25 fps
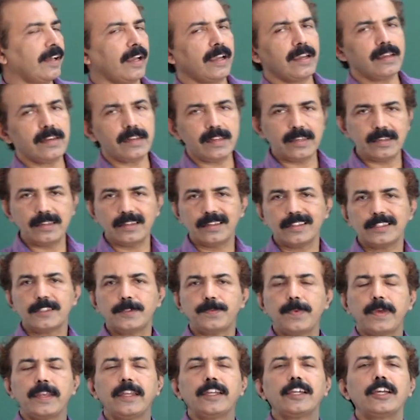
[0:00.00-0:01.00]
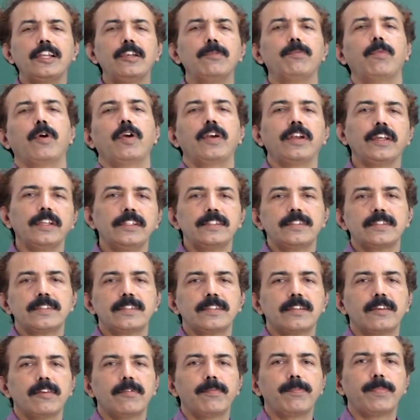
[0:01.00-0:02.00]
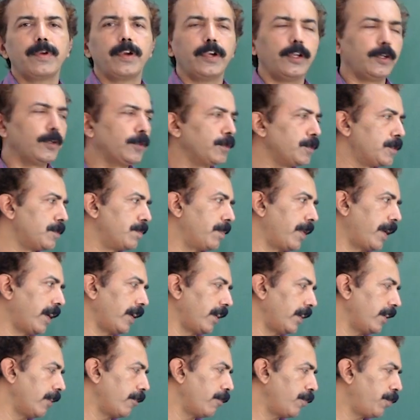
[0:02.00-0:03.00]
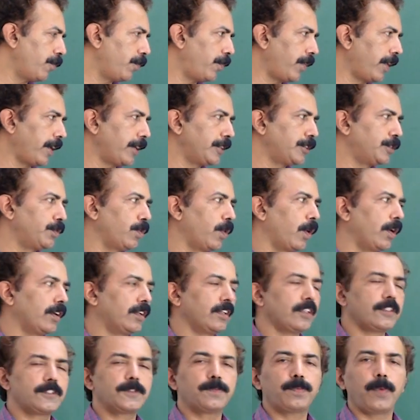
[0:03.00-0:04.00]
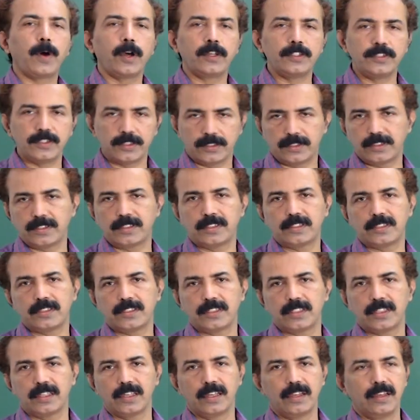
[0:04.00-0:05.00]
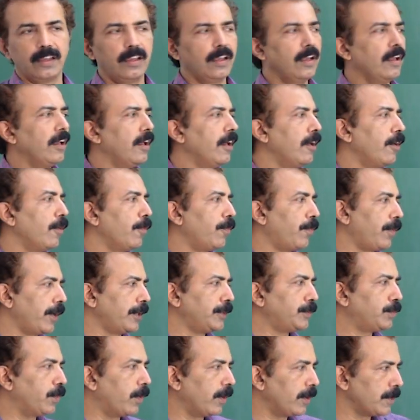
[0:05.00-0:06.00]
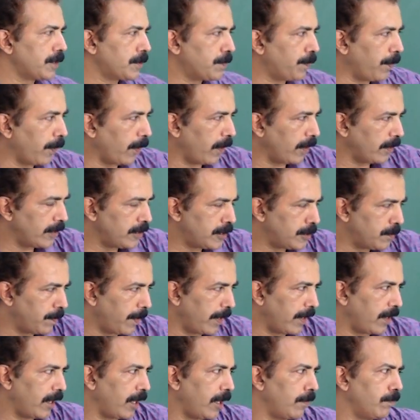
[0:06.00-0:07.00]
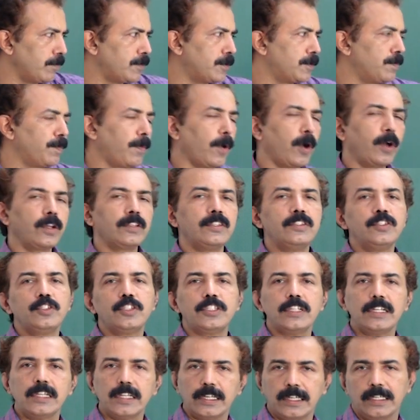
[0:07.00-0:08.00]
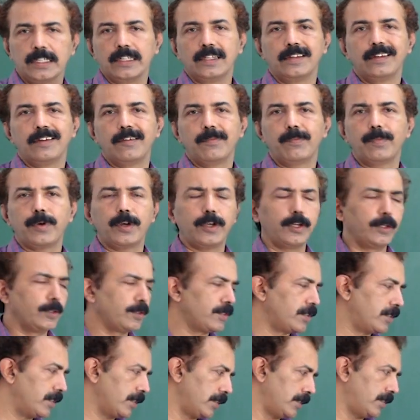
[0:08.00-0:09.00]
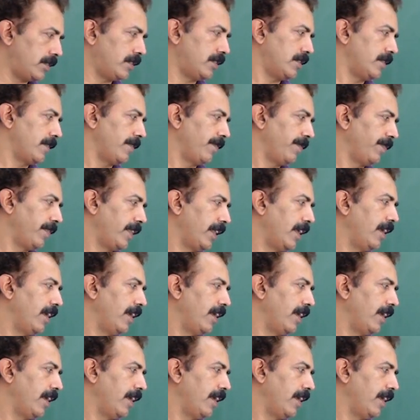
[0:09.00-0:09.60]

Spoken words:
tiny spherical bodies produced by freshwater sponges. Freshwater sponge by name Spongilla produce this.